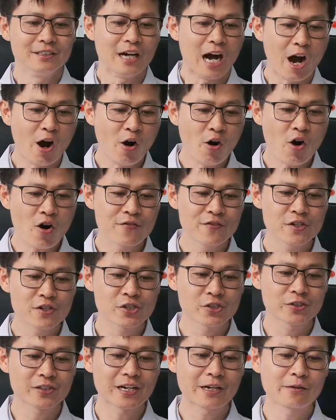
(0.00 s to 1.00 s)
How often
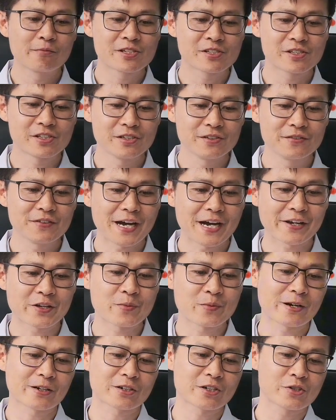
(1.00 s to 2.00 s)
should I receive
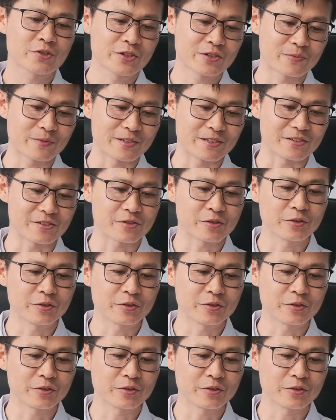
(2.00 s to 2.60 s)
acupuncture treatment